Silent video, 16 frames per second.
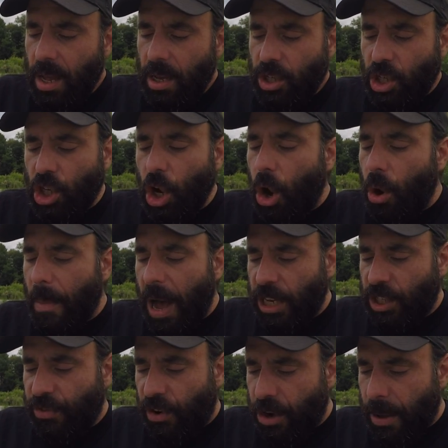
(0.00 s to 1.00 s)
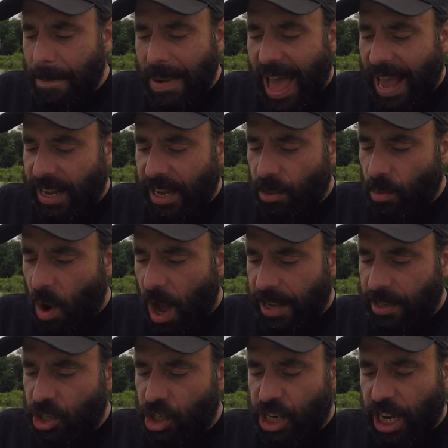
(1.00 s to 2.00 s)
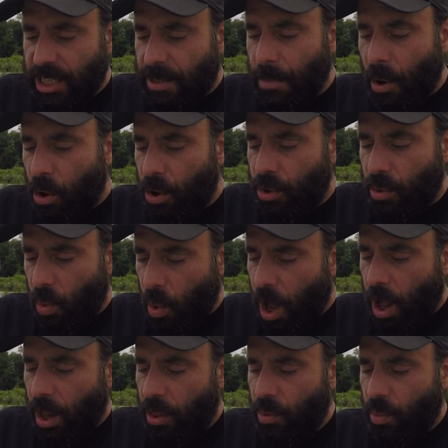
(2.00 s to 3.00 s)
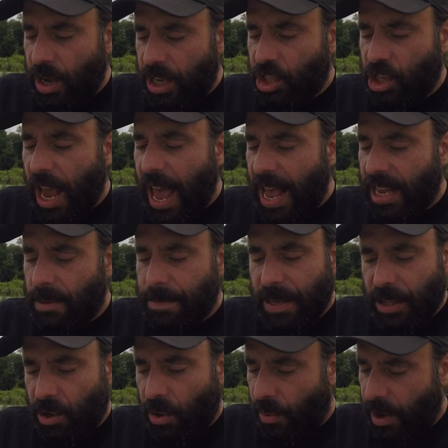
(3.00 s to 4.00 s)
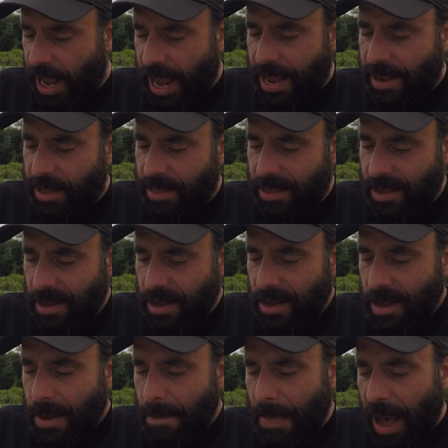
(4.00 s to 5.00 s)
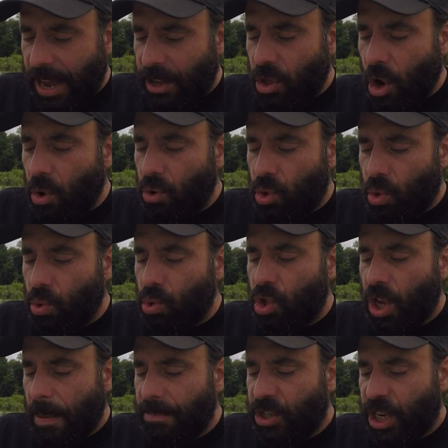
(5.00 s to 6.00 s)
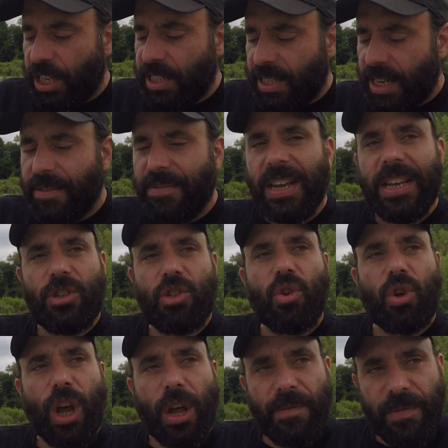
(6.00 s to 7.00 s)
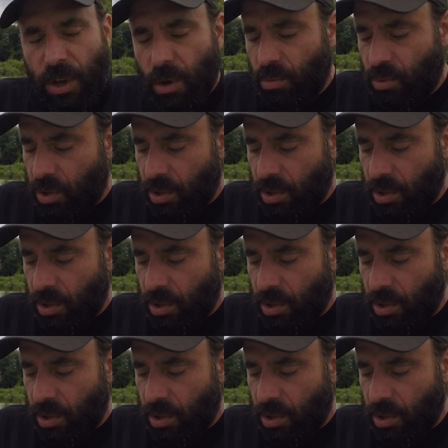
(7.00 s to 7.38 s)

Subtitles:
So much for the black and white chessboard world which has been created by those whose objective is to confuse.